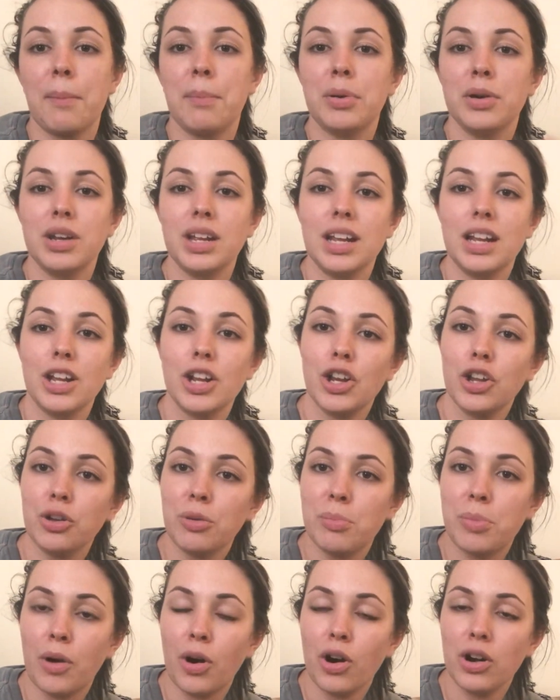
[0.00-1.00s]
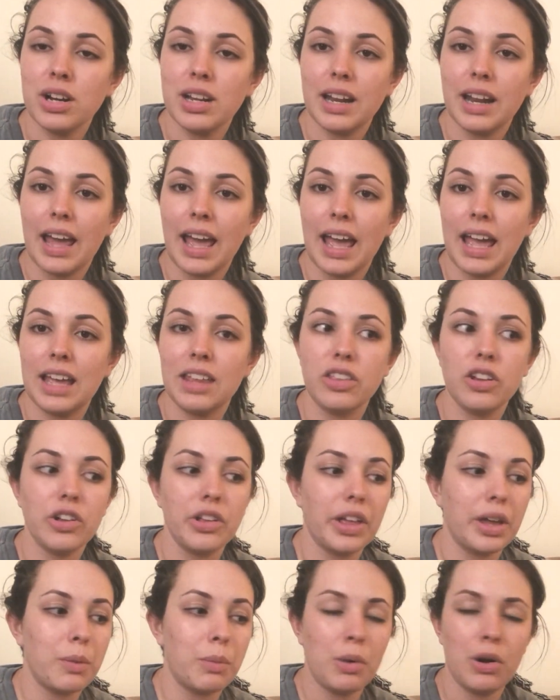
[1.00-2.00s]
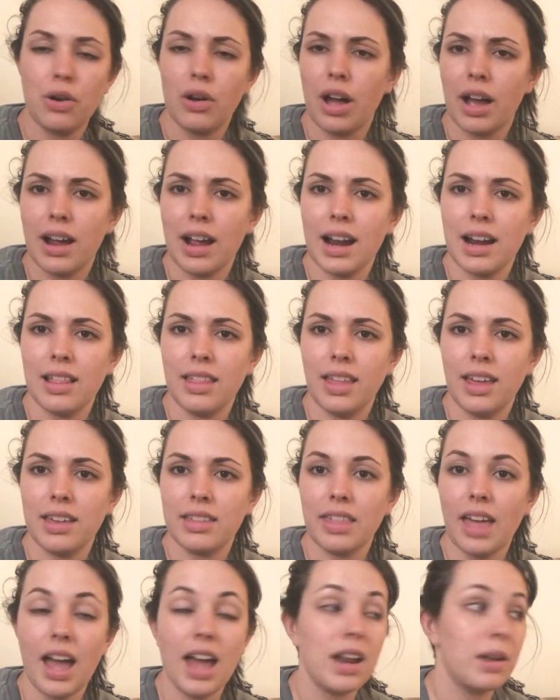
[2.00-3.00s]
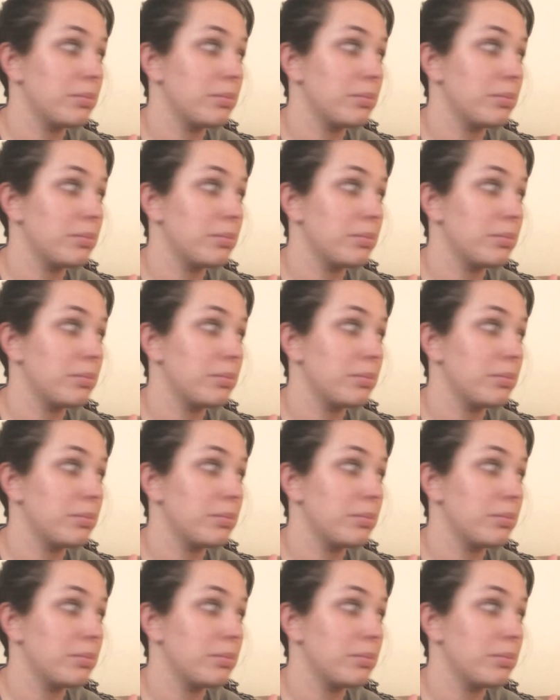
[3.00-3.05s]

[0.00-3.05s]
put in a new bar today. And they're like, wow, I kind of like that.